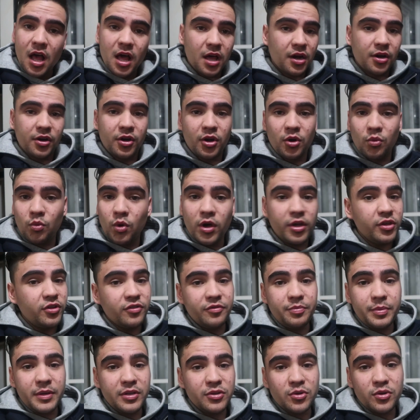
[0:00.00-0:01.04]
I don't know what
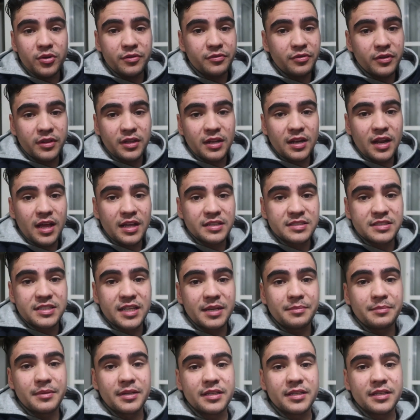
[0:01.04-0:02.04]
you've been doing for the last 10